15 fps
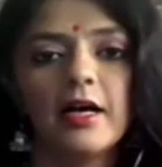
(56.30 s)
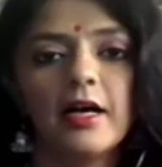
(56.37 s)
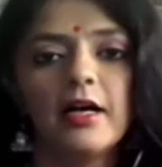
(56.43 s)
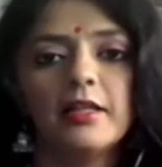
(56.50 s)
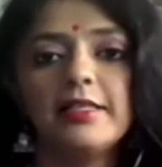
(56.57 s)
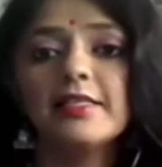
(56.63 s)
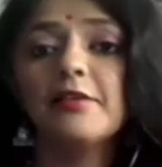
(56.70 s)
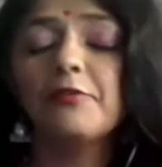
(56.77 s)

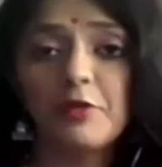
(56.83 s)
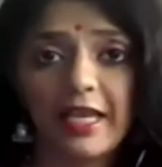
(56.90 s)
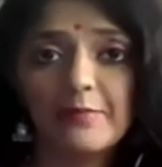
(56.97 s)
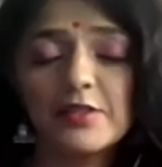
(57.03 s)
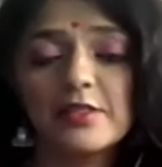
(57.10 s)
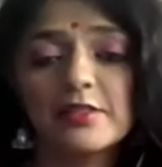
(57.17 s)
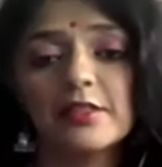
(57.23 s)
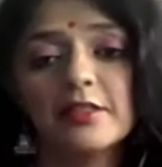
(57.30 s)
These are few
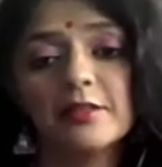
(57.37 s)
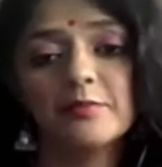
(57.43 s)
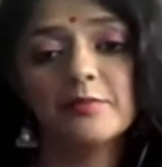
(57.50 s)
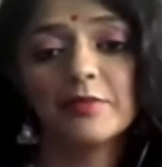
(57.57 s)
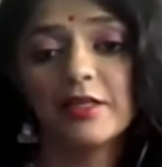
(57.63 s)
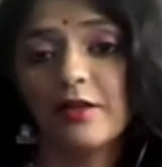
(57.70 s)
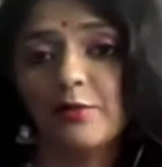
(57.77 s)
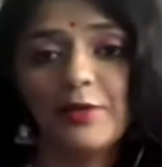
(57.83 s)
names
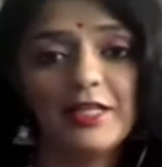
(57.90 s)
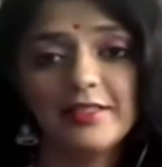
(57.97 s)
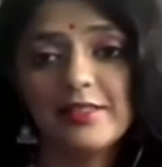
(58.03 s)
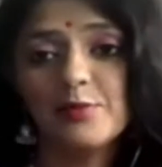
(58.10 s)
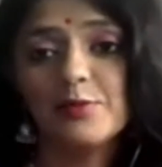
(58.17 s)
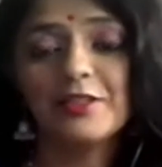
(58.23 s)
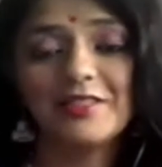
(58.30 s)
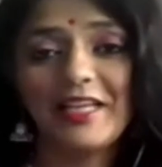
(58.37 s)
of,
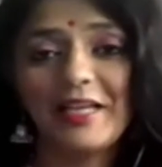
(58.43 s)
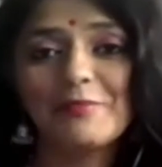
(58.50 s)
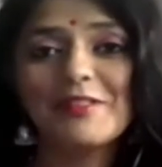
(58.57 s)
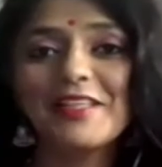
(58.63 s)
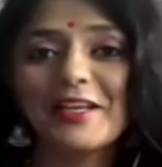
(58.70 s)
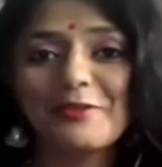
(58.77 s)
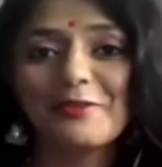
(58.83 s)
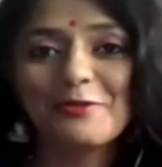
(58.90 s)
well, these were the
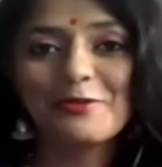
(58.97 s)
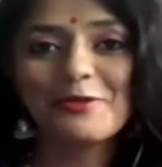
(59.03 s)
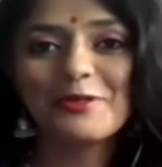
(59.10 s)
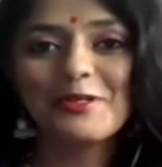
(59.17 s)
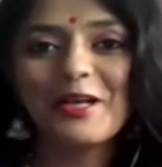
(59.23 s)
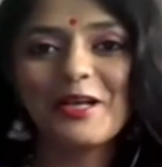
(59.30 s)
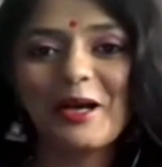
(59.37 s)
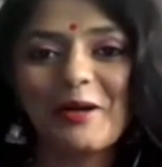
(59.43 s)
names that
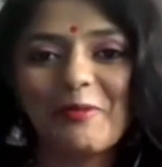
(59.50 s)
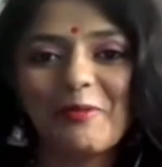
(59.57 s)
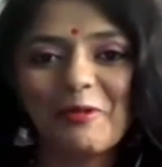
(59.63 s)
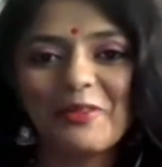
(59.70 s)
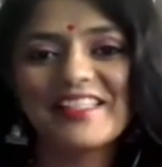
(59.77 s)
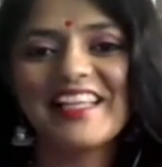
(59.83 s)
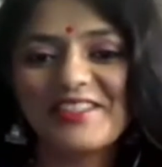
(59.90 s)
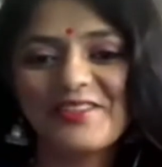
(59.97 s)
could come on
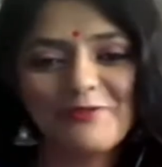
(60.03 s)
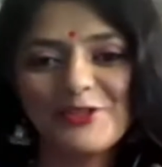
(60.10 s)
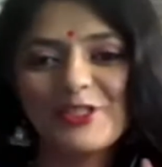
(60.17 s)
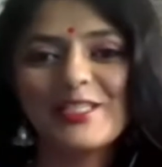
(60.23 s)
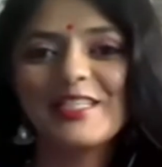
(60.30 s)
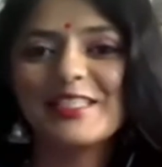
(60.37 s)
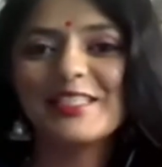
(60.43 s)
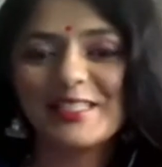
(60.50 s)
the slide. So
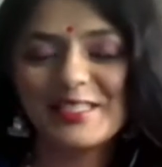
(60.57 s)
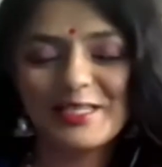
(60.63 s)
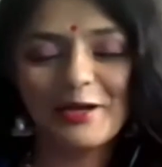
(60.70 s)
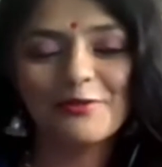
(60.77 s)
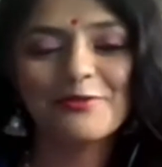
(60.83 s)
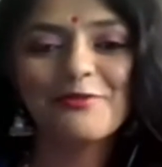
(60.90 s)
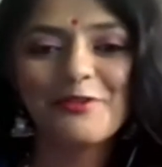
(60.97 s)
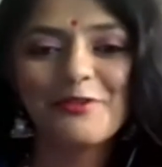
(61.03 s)
I've just
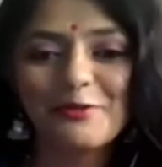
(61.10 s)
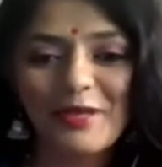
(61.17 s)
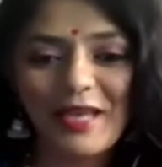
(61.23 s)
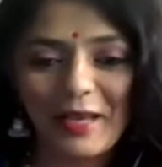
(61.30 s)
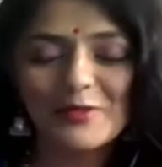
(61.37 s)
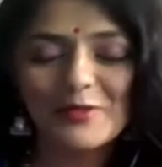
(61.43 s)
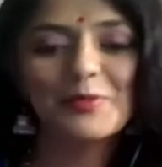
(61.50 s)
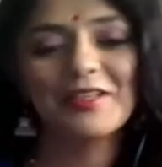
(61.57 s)
listed down a
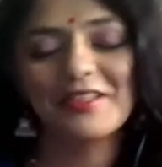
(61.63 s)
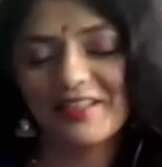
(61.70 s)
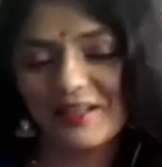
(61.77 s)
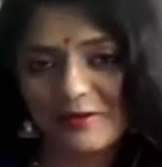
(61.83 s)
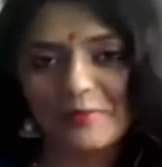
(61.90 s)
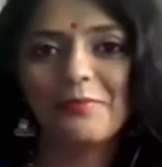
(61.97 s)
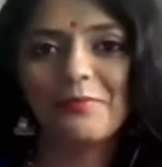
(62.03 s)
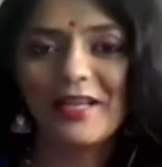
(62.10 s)
few names,
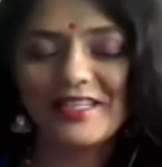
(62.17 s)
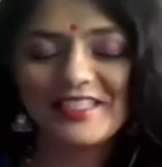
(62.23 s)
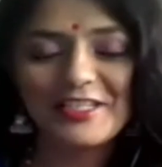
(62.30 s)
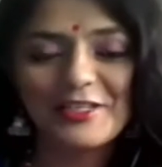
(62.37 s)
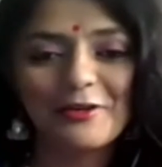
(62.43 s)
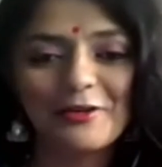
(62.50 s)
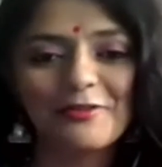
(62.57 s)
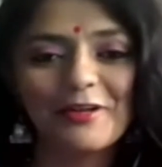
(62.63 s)
but there were
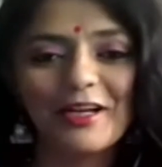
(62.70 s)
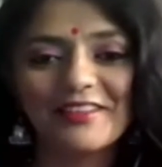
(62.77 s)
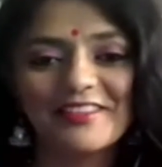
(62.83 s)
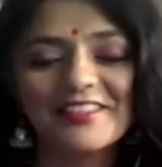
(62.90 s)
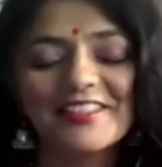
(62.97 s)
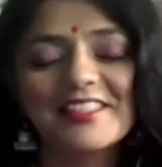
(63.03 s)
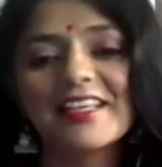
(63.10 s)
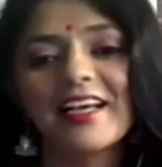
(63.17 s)
plenty of
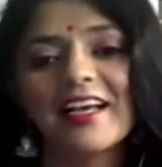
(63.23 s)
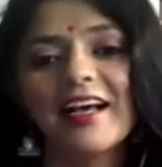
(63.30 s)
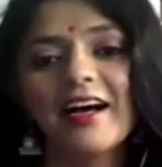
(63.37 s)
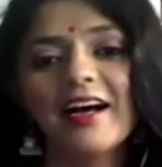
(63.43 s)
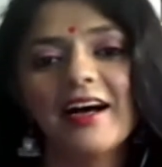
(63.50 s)
others